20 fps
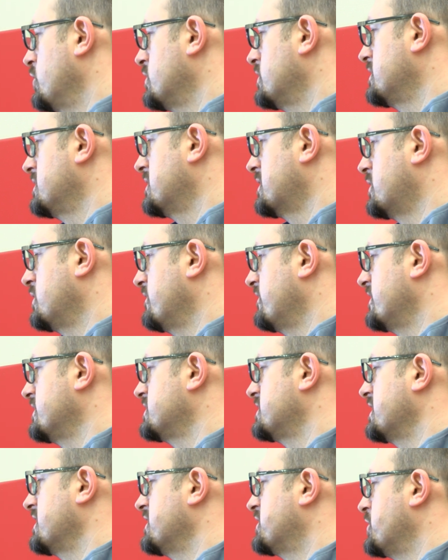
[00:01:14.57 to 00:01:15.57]
know
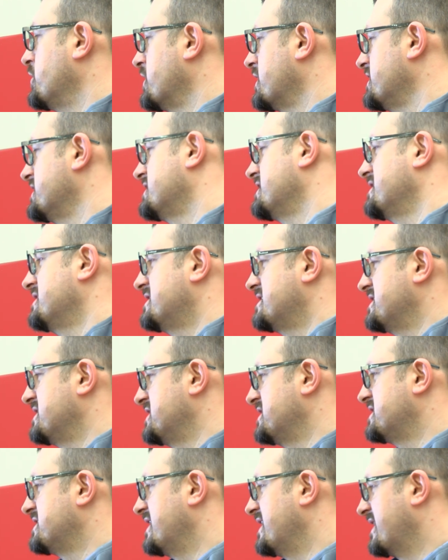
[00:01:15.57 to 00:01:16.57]
conversing in Turkish. It's yeah.
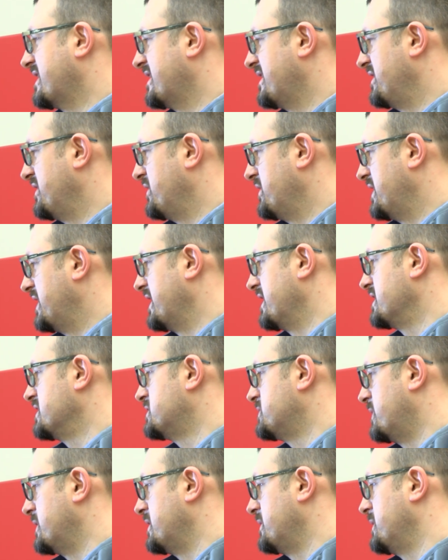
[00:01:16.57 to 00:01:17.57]
just like you know
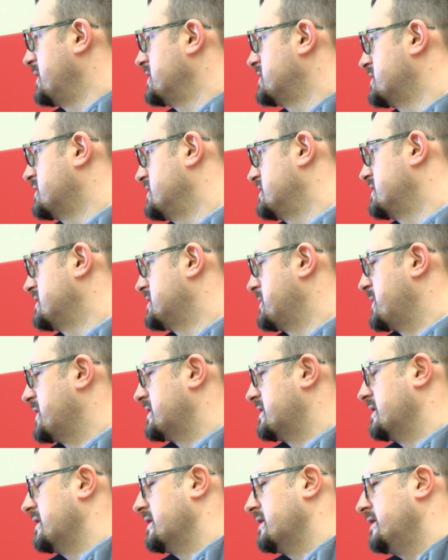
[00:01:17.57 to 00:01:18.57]
English pretty much because there's
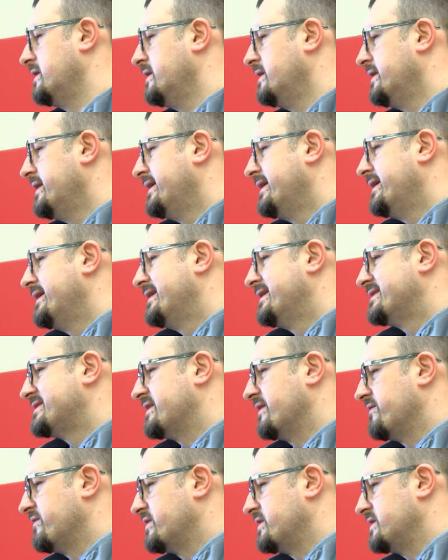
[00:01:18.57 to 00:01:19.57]
about like
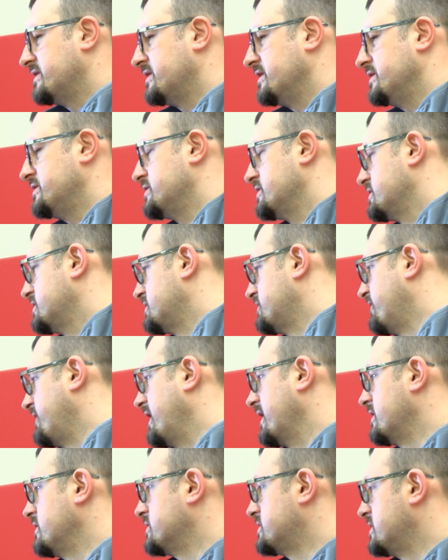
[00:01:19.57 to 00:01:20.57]
70 teachers,
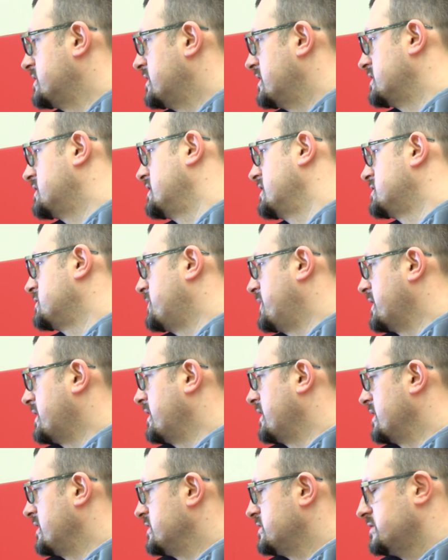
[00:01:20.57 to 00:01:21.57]
faculty that that speak
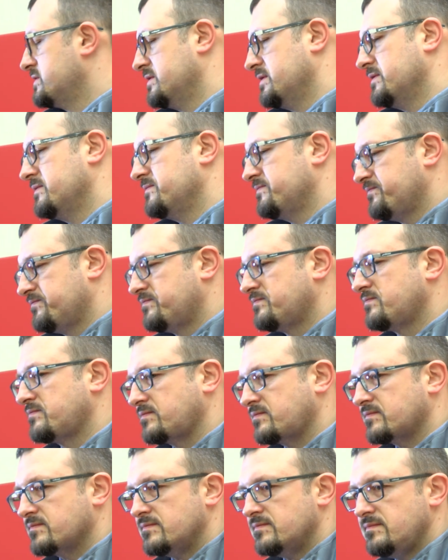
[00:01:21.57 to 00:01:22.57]
English. You
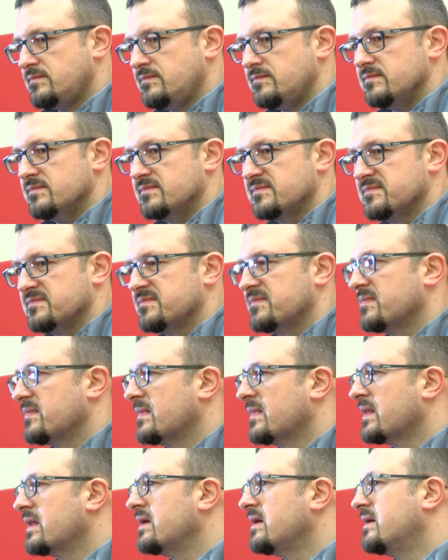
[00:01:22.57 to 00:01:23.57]
know. Does
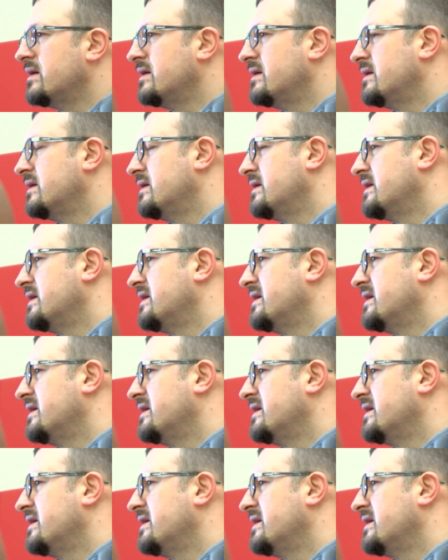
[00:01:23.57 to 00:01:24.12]
it ever come up over